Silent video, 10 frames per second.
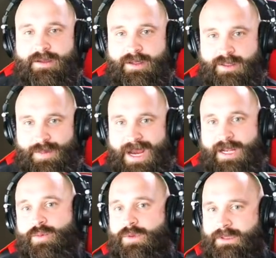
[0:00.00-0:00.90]
because
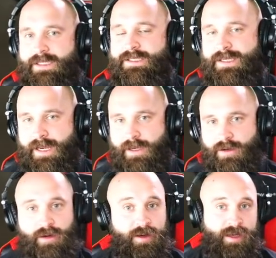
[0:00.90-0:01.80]
panic will lead to
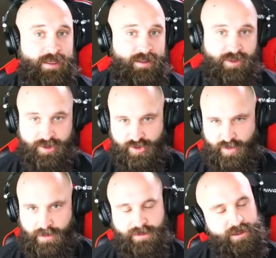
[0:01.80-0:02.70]
anger and then your
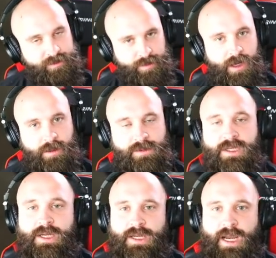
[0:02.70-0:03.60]
adrenaline is pumped
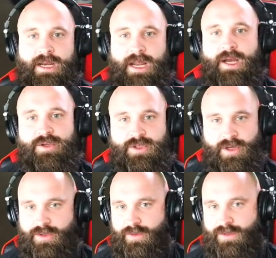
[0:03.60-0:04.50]
and now you
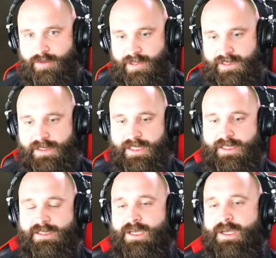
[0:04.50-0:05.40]
start doing some crazy
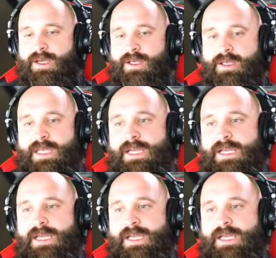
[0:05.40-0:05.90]
things. He